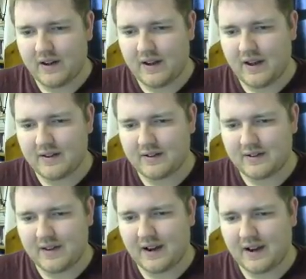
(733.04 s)
is
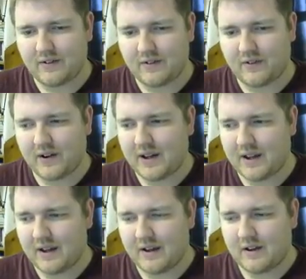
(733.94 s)
negative 20.
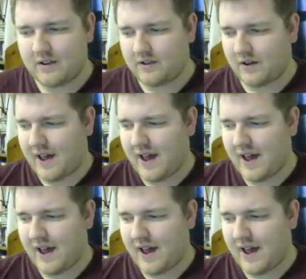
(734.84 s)
So I